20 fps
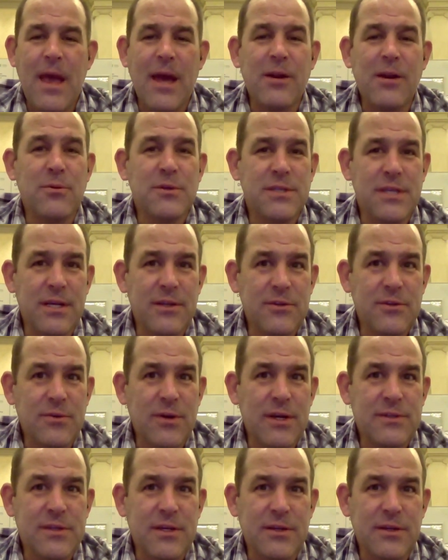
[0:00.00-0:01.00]
and it was
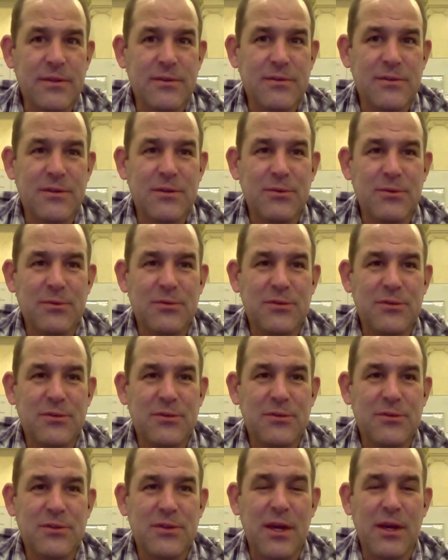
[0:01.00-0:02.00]
interesting to
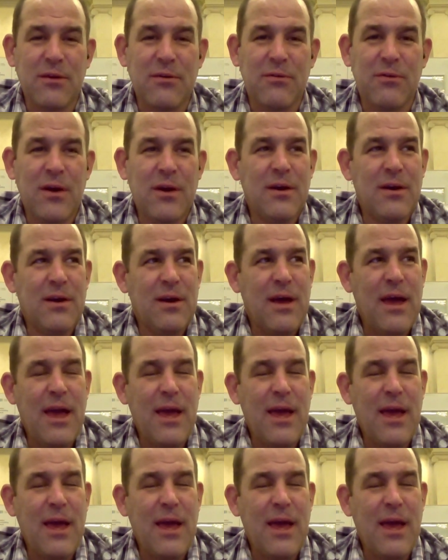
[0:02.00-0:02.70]
think of